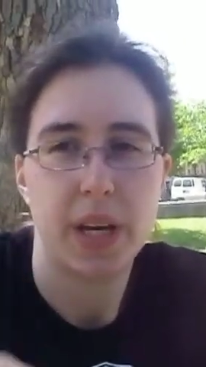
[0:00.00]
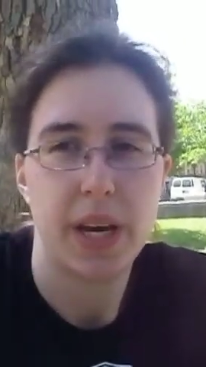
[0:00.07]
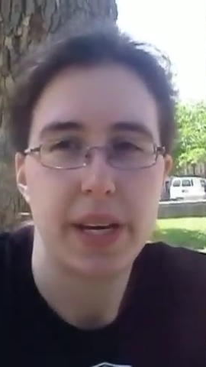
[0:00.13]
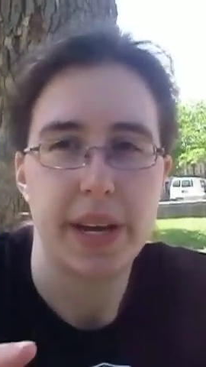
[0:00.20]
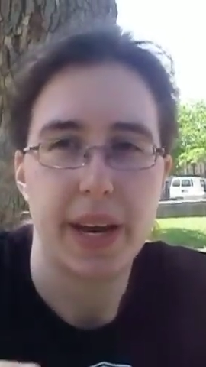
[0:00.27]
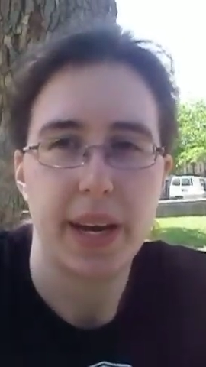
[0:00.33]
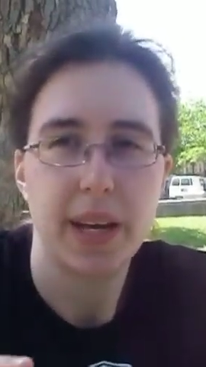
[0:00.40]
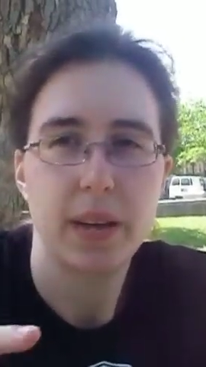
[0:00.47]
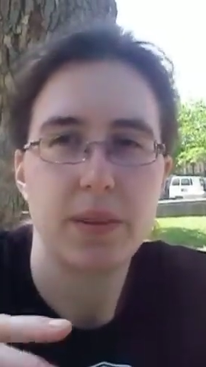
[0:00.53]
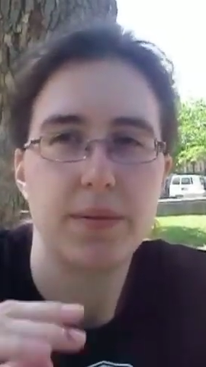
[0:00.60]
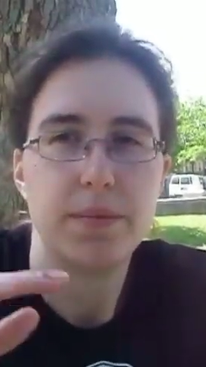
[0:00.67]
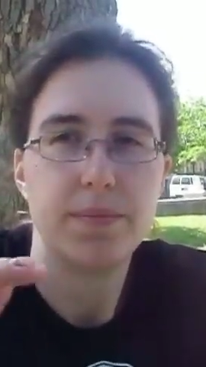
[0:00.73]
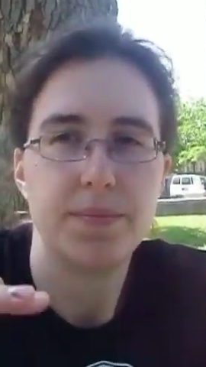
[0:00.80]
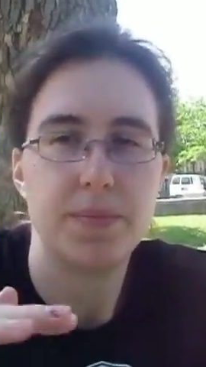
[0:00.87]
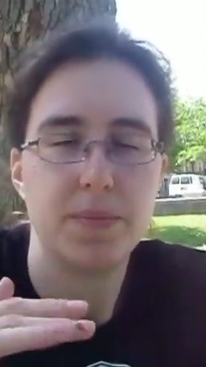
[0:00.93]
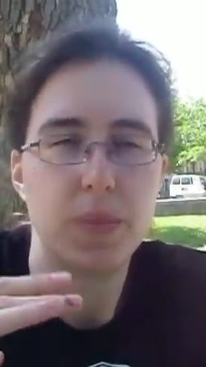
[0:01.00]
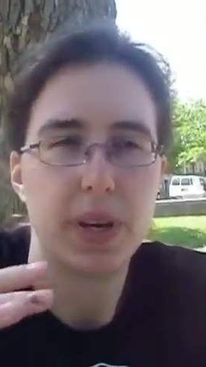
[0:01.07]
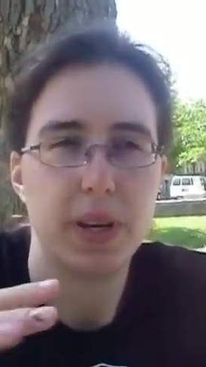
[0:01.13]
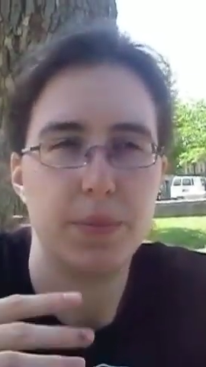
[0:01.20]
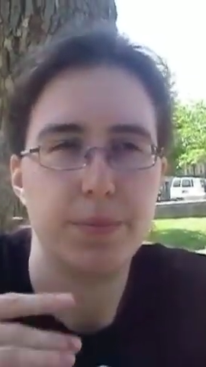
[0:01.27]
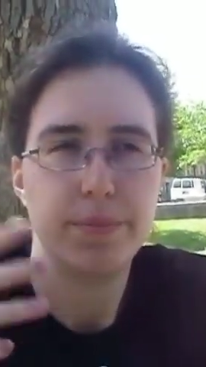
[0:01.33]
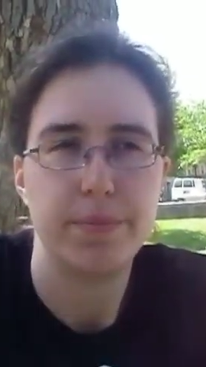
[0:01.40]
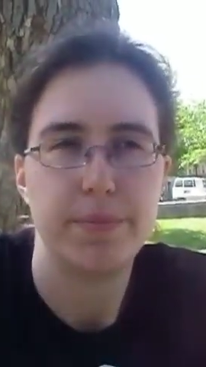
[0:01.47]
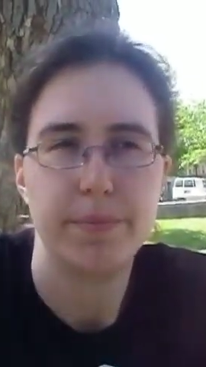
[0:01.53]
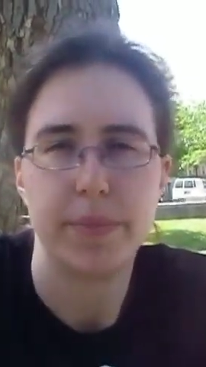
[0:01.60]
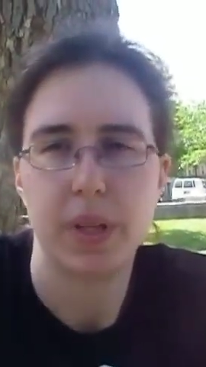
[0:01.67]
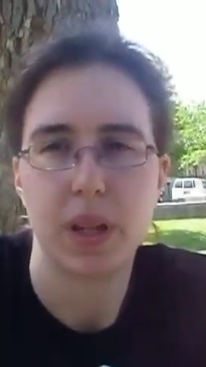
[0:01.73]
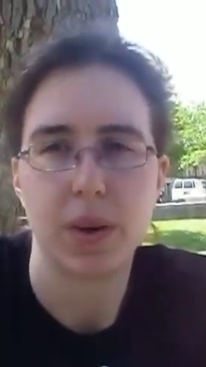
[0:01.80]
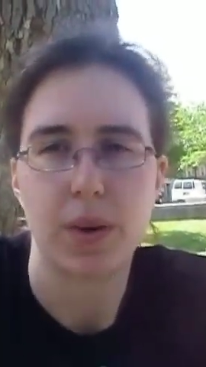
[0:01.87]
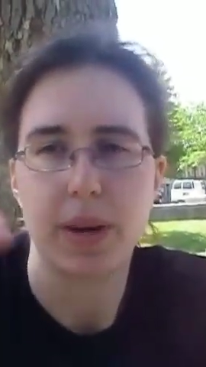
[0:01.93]
a day,
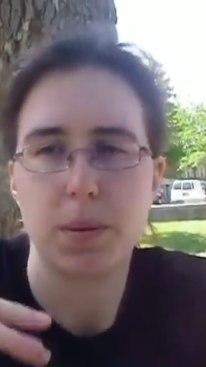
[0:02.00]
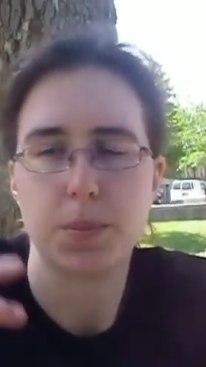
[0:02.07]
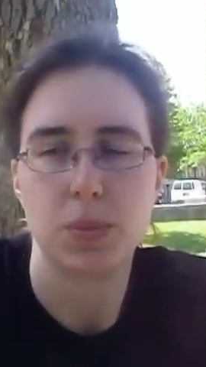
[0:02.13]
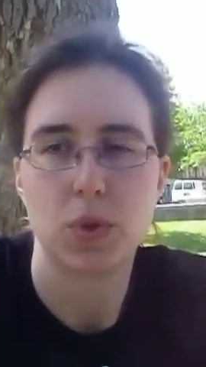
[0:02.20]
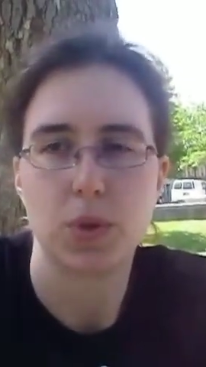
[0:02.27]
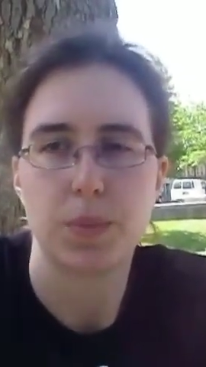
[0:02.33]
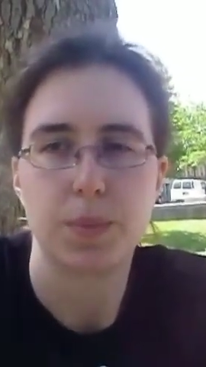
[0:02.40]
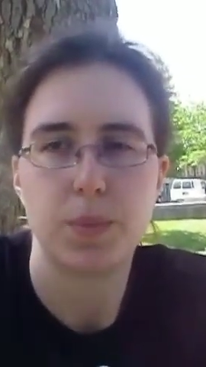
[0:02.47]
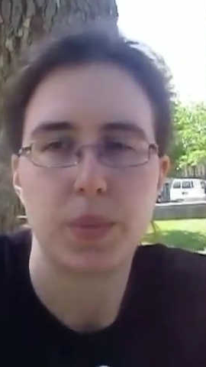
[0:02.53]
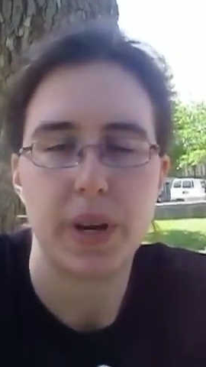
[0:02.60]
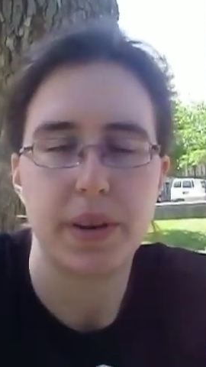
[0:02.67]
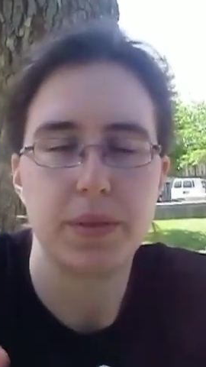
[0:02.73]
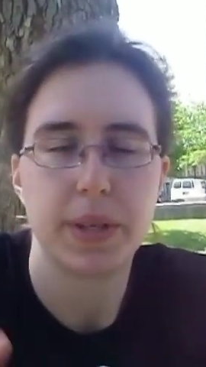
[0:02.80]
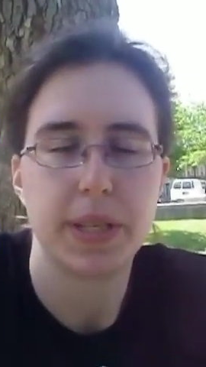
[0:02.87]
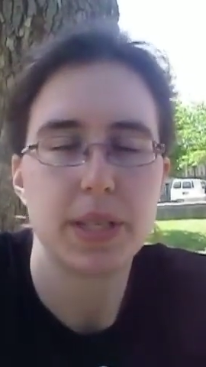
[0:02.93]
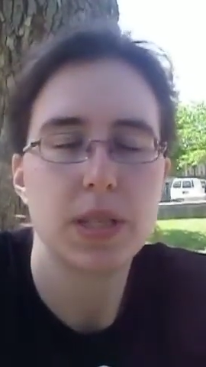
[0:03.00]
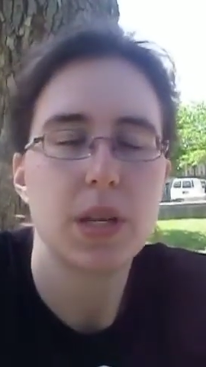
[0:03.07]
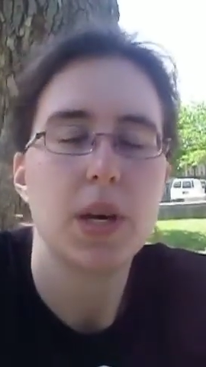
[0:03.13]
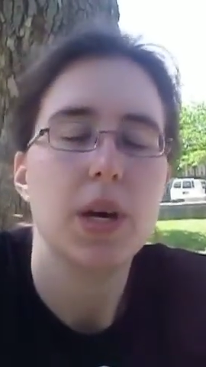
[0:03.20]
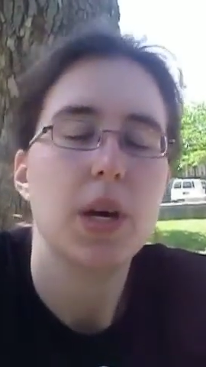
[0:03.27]
milligrams or whatever it is.